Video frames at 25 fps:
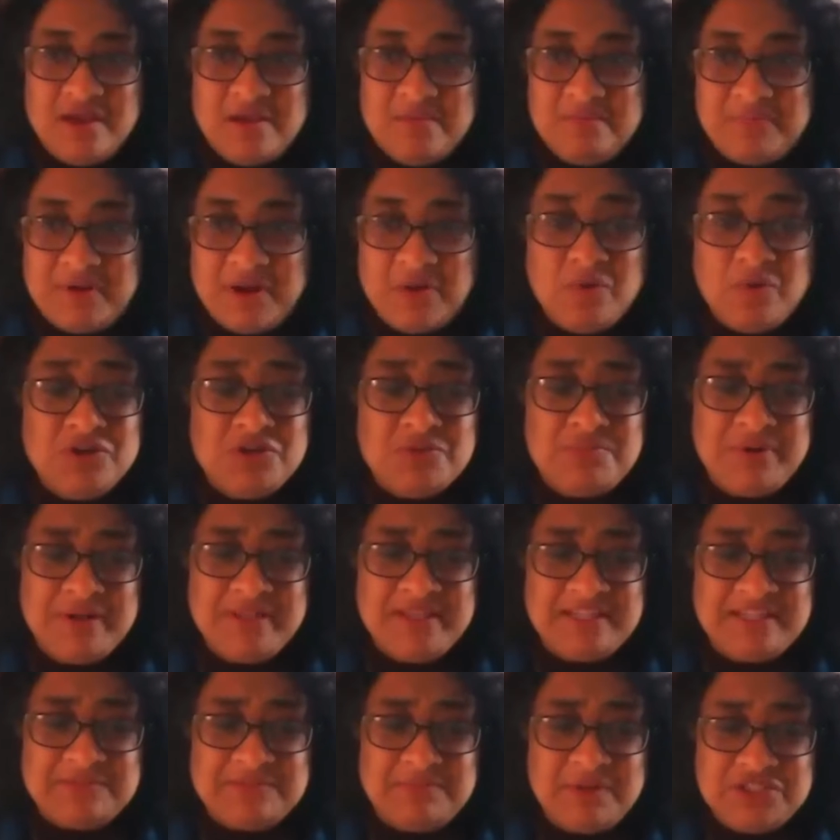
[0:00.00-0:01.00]
But I want to bring
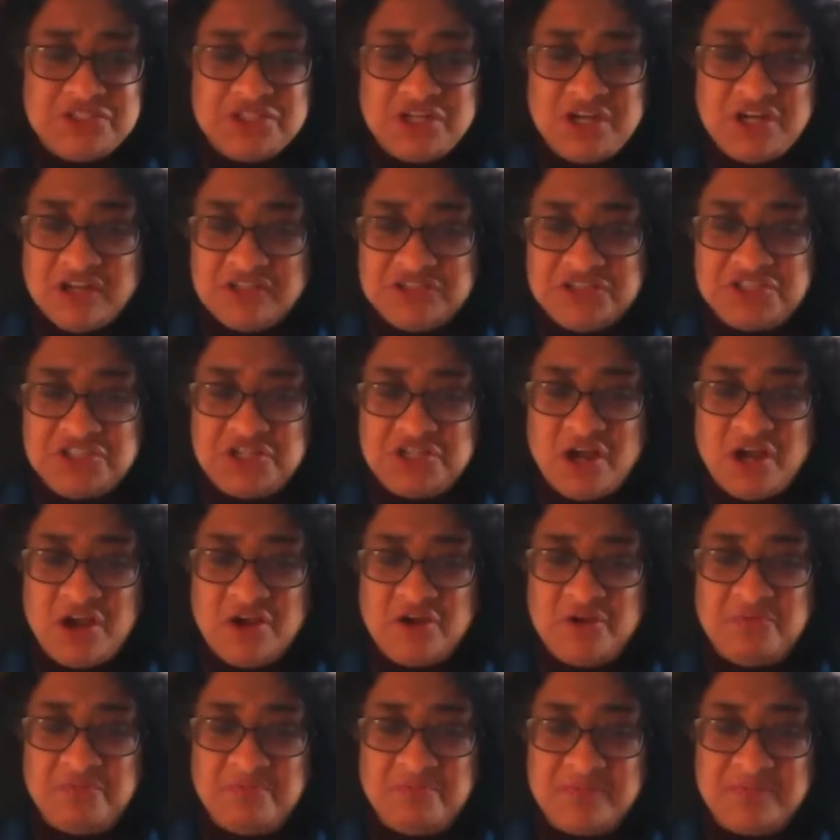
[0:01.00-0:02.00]
this much closer to
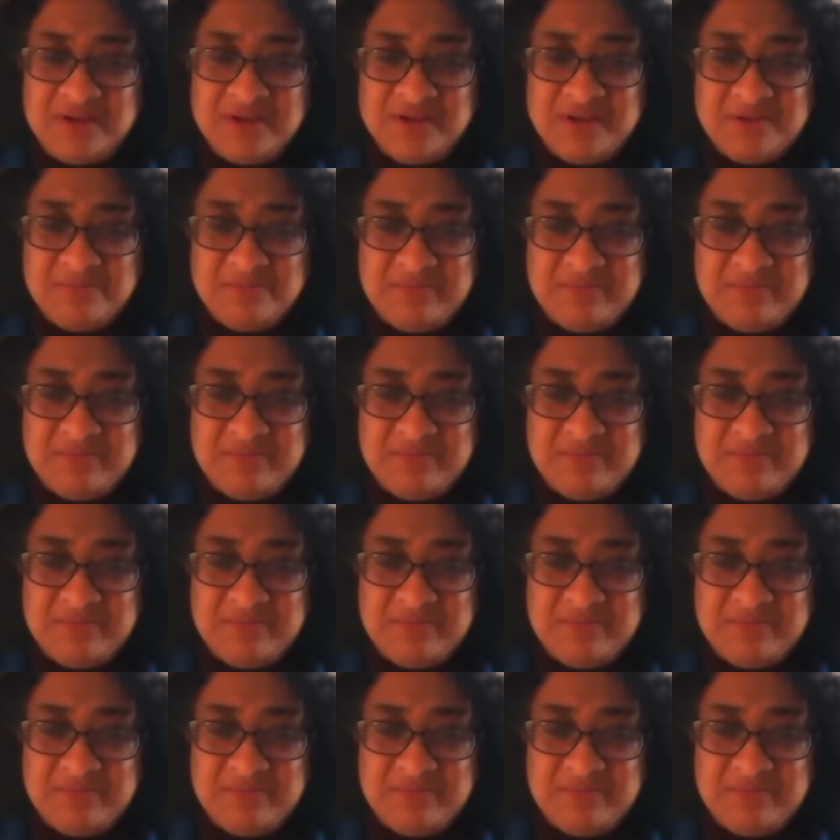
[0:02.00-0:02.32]
home,